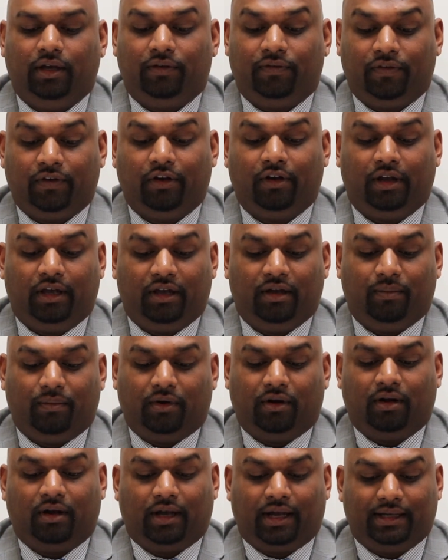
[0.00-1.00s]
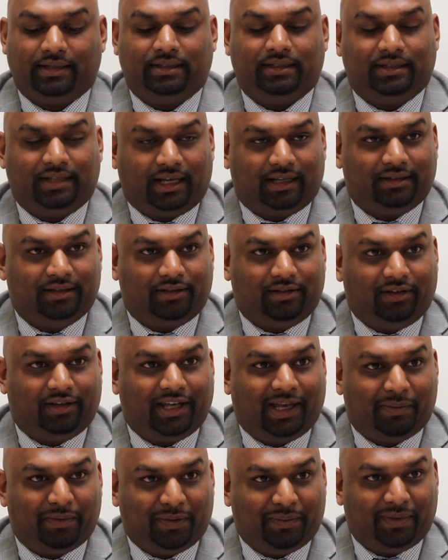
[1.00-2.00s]
if your EMR has the technical
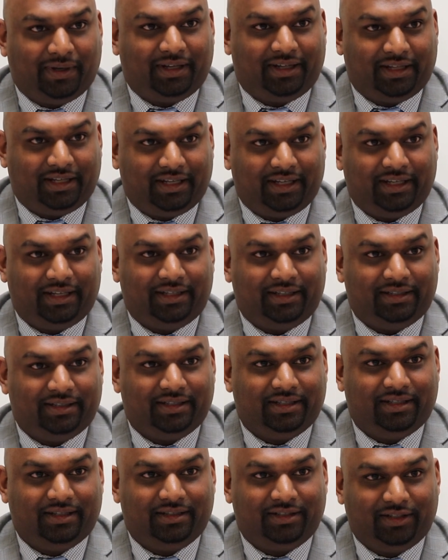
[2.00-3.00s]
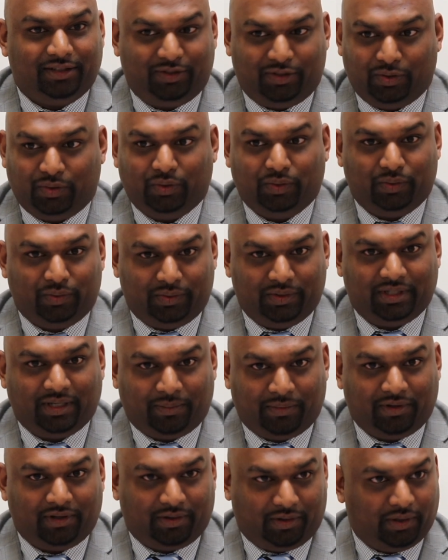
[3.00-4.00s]
capabilities to do
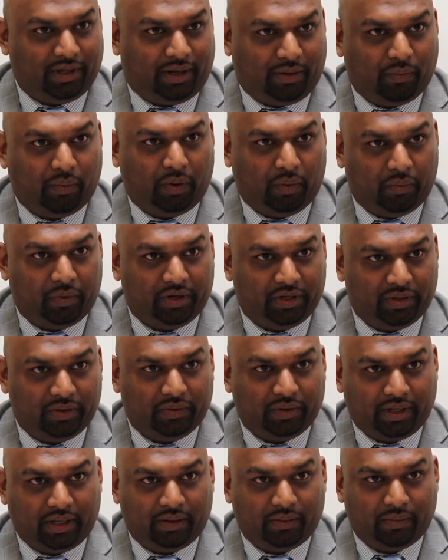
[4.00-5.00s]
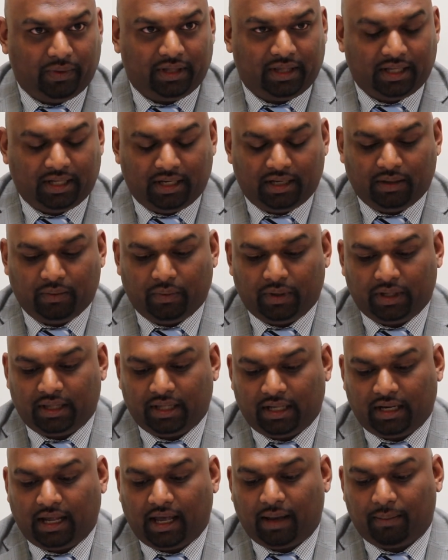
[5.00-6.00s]
similar, like what we're doing
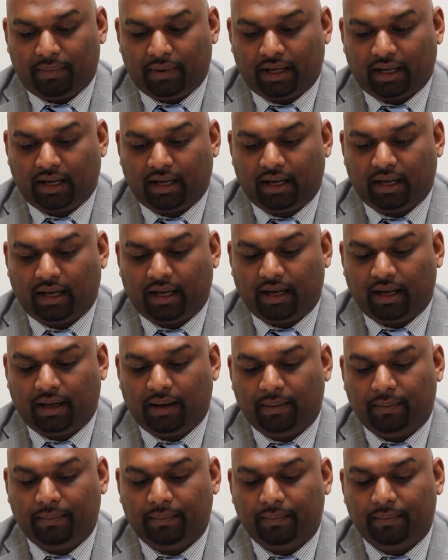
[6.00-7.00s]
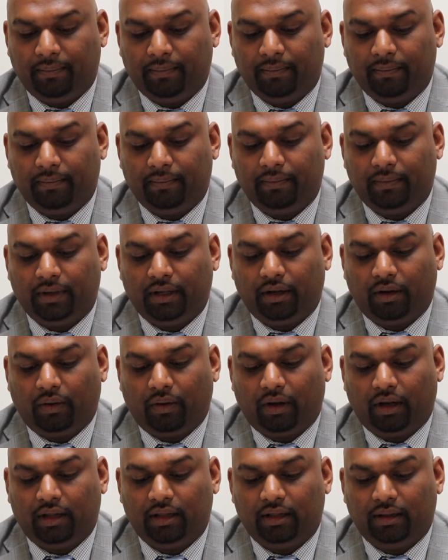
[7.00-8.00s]
within Epic,
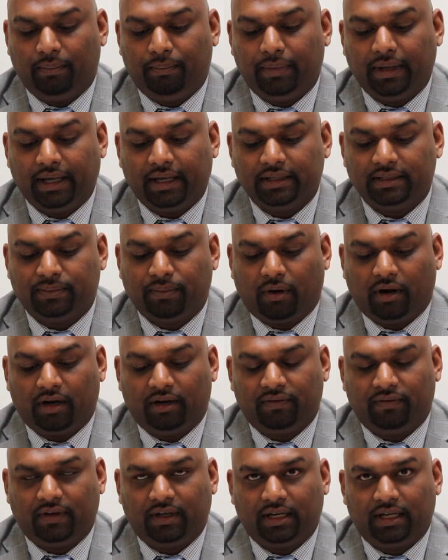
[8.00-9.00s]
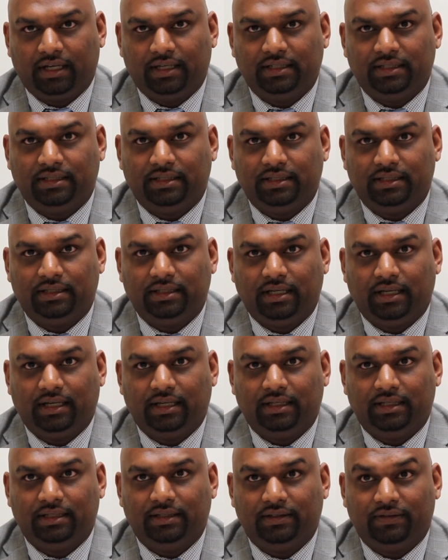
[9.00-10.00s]
the biggest part of it is
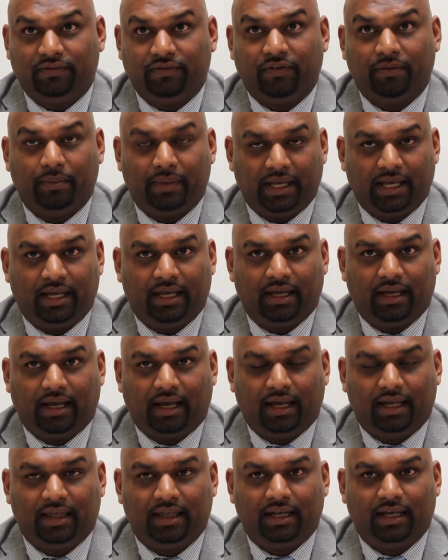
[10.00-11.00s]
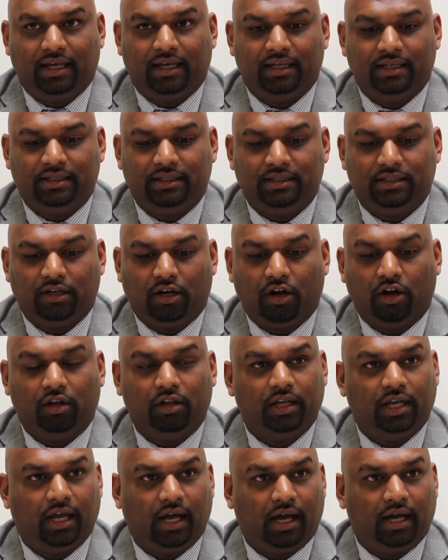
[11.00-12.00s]
for me, I think, is
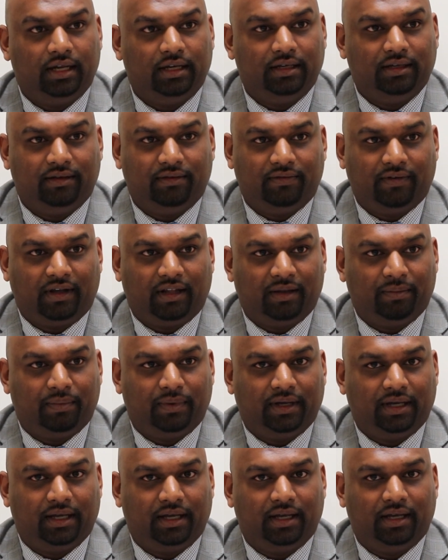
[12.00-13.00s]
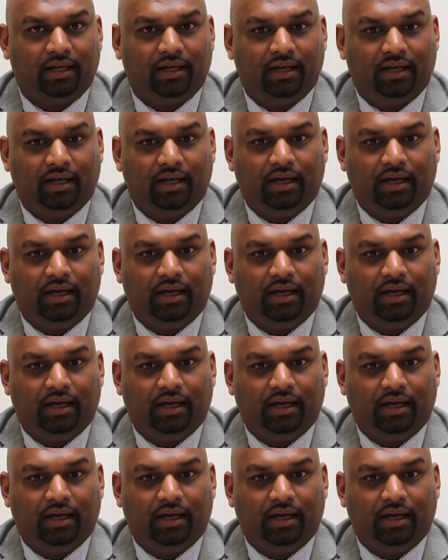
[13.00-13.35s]
early on developing